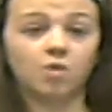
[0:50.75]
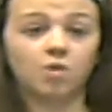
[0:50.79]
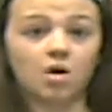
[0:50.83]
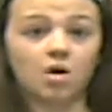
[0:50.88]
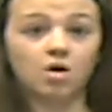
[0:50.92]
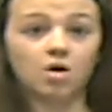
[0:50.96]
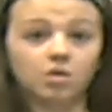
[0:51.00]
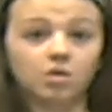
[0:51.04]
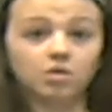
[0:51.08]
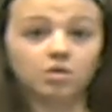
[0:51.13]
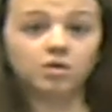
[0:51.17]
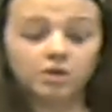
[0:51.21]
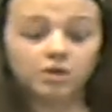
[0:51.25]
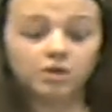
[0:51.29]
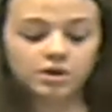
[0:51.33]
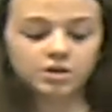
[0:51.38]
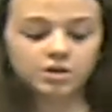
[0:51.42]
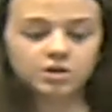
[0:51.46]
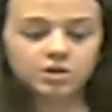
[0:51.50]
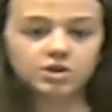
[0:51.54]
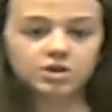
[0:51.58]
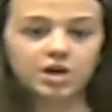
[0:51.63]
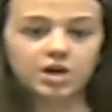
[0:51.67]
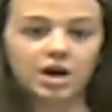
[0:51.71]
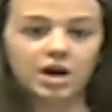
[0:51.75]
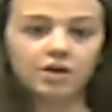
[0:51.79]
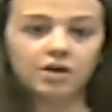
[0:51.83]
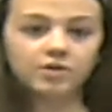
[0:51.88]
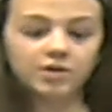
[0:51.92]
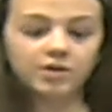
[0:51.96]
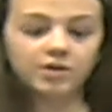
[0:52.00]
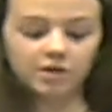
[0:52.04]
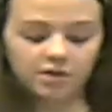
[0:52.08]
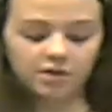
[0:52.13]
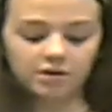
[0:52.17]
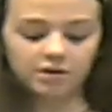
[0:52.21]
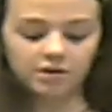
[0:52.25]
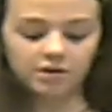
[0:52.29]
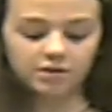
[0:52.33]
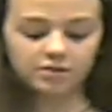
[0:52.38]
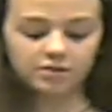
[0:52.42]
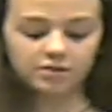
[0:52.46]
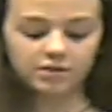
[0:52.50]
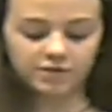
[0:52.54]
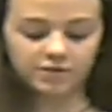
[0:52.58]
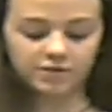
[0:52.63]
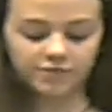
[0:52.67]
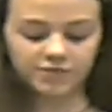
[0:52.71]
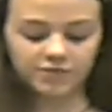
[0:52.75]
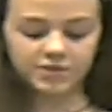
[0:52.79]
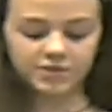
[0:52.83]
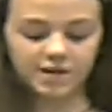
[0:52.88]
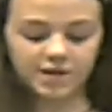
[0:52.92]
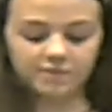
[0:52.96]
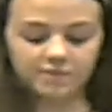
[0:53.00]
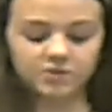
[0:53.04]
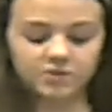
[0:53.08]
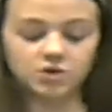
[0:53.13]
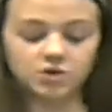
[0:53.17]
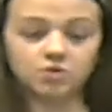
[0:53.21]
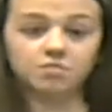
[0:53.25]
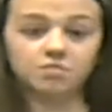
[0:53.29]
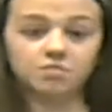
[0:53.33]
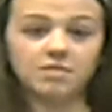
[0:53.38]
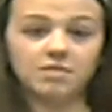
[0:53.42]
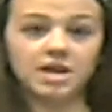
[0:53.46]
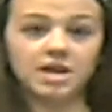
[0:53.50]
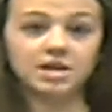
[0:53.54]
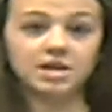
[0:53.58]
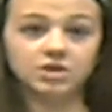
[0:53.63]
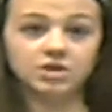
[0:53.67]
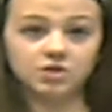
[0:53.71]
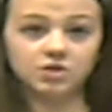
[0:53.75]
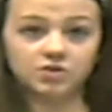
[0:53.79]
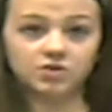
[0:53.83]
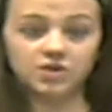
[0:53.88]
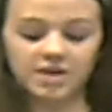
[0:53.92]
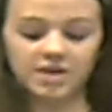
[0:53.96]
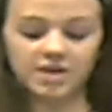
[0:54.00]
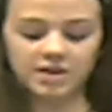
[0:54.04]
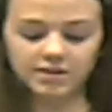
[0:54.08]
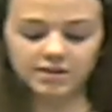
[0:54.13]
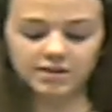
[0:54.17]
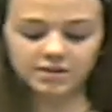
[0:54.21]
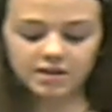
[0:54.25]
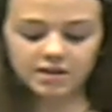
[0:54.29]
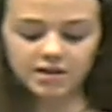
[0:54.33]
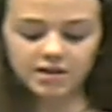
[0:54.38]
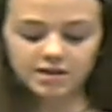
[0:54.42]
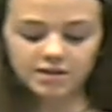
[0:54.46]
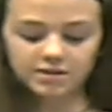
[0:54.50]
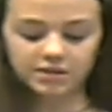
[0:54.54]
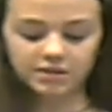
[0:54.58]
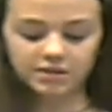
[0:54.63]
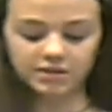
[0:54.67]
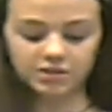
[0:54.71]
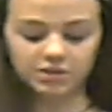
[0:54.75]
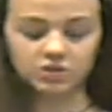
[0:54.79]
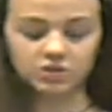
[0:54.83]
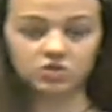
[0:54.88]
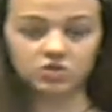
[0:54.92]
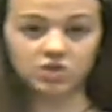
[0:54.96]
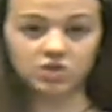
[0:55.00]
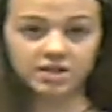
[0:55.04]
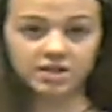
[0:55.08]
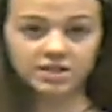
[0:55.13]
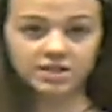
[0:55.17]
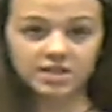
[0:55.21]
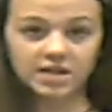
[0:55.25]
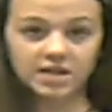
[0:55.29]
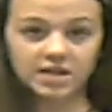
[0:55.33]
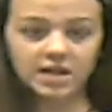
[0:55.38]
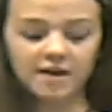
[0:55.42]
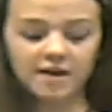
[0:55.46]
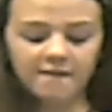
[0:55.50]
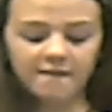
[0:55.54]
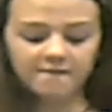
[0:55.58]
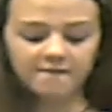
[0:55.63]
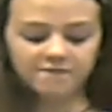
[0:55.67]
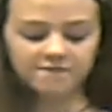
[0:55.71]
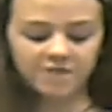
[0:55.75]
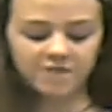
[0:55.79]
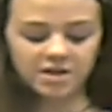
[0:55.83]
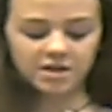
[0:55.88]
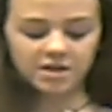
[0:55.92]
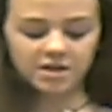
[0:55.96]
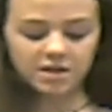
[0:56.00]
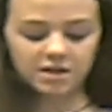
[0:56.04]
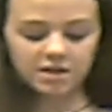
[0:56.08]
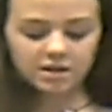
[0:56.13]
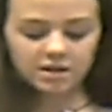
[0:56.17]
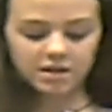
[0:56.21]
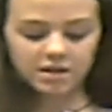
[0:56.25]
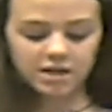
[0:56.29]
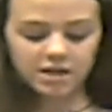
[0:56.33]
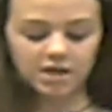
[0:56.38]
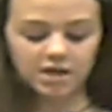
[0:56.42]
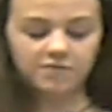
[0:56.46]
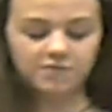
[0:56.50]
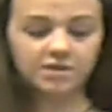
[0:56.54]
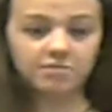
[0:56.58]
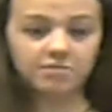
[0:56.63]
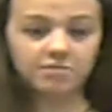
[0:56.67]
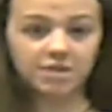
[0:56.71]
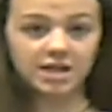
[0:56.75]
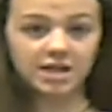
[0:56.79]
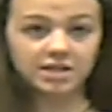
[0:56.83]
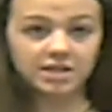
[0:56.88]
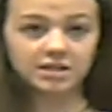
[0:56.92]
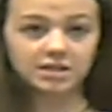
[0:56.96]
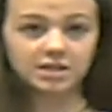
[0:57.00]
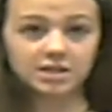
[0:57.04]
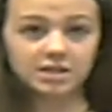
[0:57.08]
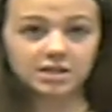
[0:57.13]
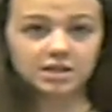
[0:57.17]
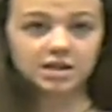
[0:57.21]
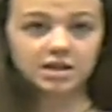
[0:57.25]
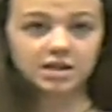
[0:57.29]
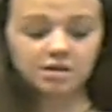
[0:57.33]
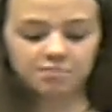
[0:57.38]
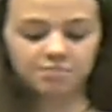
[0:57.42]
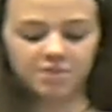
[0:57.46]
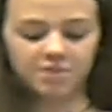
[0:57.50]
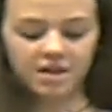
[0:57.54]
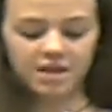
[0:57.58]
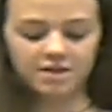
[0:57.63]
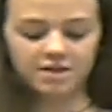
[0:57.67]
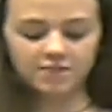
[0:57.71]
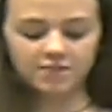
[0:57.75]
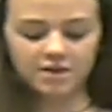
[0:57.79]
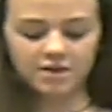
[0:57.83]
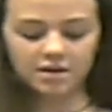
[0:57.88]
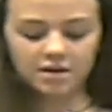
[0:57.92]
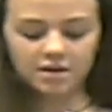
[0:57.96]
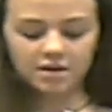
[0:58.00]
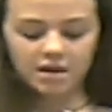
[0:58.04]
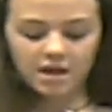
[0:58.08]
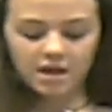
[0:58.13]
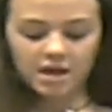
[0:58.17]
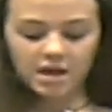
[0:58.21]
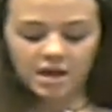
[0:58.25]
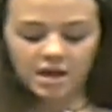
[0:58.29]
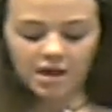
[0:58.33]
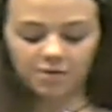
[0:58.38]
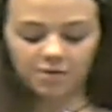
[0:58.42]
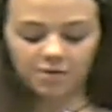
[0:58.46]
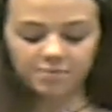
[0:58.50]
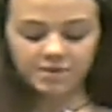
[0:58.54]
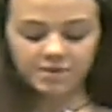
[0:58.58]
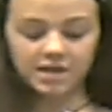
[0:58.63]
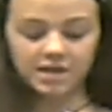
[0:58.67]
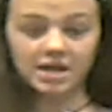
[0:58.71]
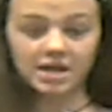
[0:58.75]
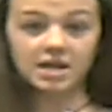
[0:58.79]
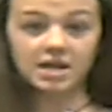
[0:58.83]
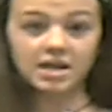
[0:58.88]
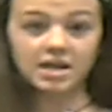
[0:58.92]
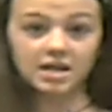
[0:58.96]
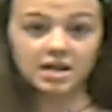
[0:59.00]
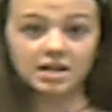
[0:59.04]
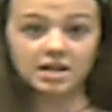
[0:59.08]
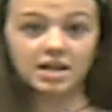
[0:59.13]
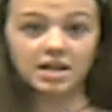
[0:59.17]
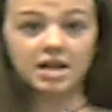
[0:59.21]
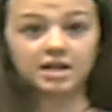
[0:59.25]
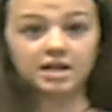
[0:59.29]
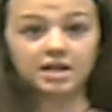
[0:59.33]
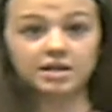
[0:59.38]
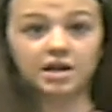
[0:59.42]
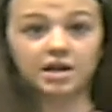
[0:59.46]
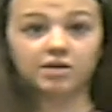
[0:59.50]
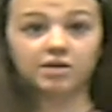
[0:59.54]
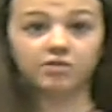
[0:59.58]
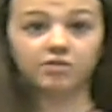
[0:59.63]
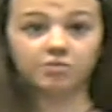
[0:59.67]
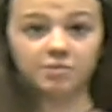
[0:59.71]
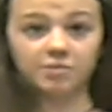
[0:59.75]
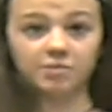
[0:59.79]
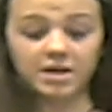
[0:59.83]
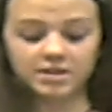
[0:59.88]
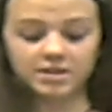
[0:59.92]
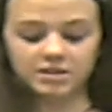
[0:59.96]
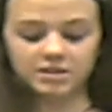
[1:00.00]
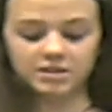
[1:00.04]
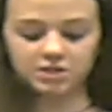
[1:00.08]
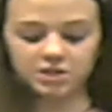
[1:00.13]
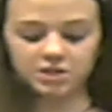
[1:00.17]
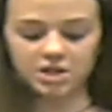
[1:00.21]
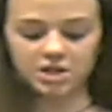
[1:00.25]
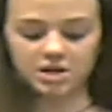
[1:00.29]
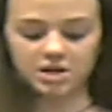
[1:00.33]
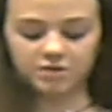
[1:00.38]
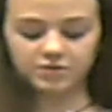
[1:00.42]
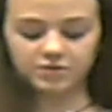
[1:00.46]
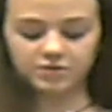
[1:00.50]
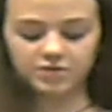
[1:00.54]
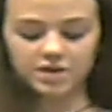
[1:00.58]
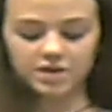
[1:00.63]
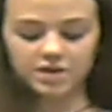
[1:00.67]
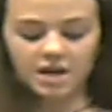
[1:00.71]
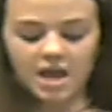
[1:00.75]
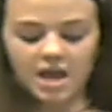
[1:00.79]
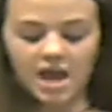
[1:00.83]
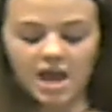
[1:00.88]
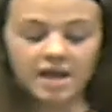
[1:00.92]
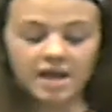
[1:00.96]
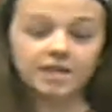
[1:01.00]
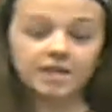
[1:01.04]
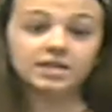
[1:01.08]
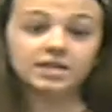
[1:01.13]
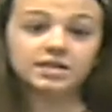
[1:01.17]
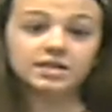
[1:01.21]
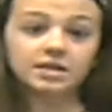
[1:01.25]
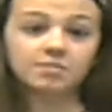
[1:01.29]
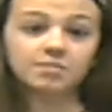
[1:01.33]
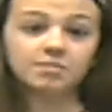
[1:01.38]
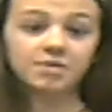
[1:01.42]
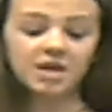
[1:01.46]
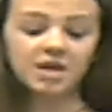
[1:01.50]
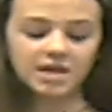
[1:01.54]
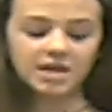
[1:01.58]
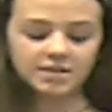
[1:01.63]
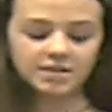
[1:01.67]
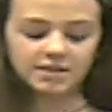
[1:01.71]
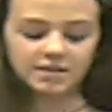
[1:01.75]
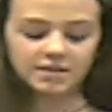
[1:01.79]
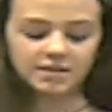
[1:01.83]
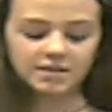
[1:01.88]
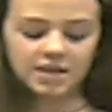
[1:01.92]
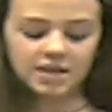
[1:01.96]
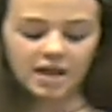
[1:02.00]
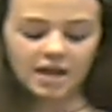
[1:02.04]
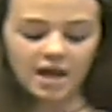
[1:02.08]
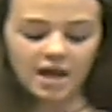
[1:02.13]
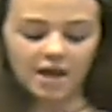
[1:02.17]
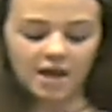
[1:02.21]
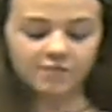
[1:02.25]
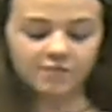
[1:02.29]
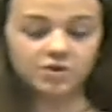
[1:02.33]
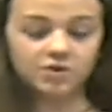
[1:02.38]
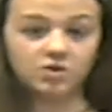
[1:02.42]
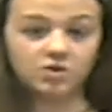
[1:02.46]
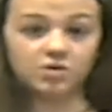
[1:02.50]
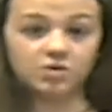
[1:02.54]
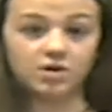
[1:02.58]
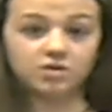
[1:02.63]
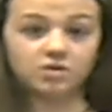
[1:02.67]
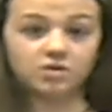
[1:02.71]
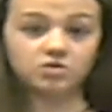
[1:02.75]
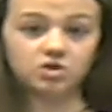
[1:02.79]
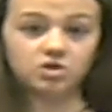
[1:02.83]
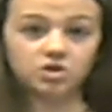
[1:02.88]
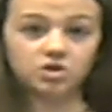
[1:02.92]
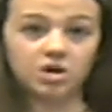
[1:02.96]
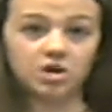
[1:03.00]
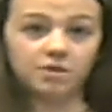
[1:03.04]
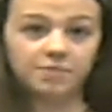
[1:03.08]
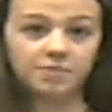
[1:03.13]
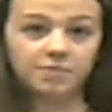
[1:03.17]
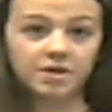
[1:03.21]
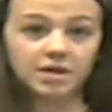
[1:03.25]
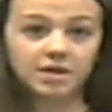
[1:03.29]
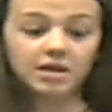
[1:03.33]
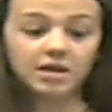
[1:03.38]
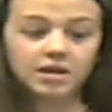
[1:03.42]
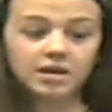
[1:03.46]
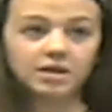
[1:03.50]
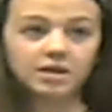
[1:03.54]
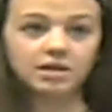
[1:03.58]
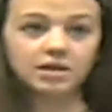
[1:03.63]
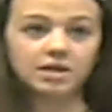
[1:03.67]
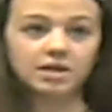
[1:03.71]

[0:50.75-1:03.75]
Wrong. Child caregivers have to do major things, such as dressing, feeding, giving medicine, bathing, helping get in and out of beds and chairs, and in some cases have to do extra shopping,